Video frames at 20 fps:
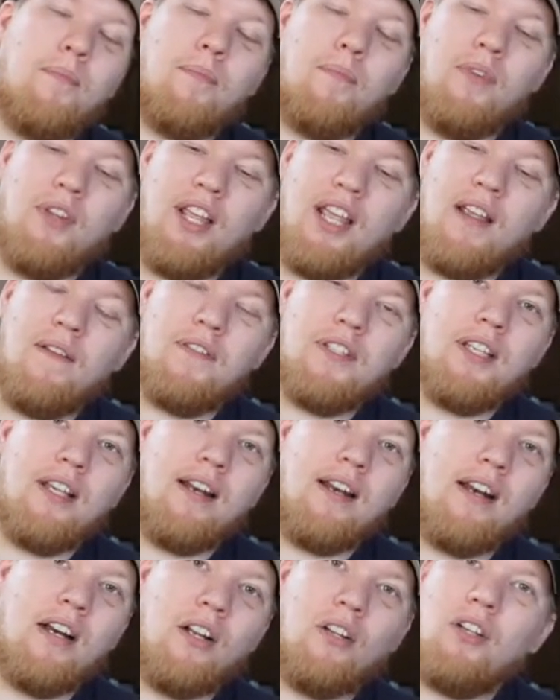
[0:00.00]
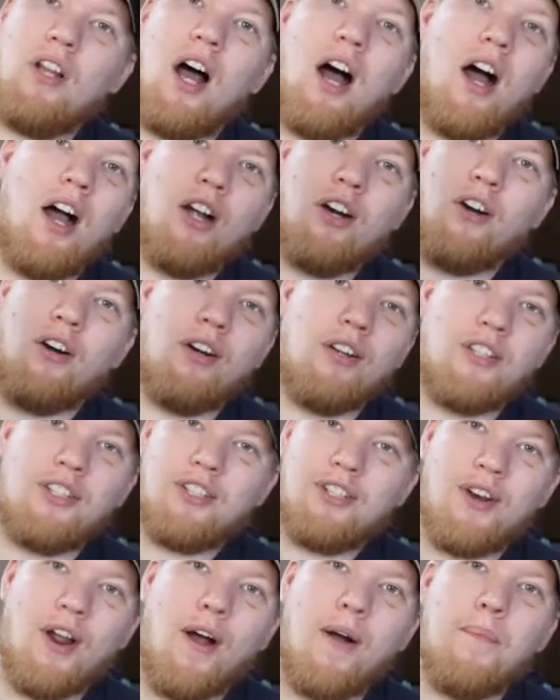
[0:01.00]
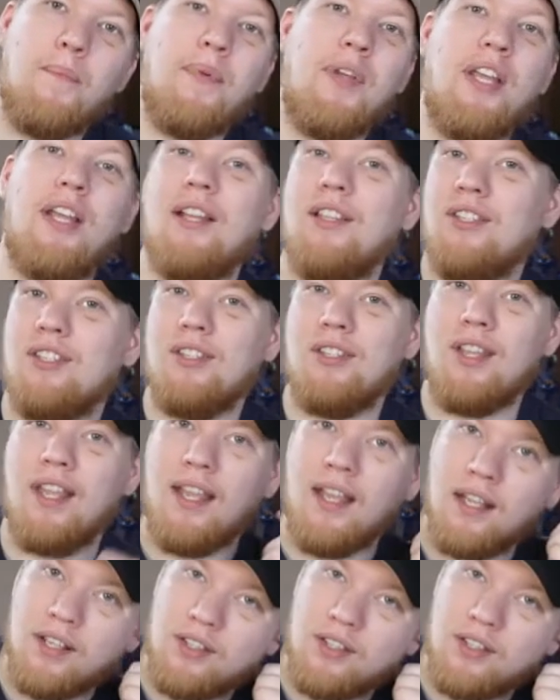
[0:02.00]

leaves it in a log or a stump, he can see